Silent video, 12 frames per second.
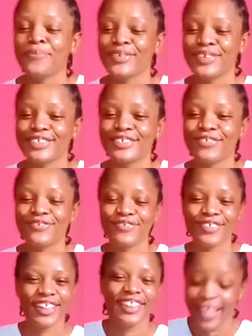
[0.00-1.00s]
for yourself.
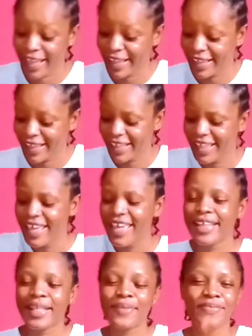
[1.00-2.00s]
Hey,
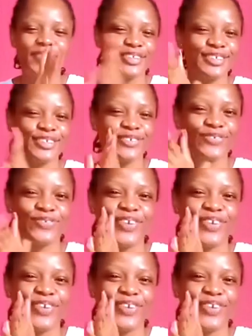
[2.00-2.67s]
clap for yourself.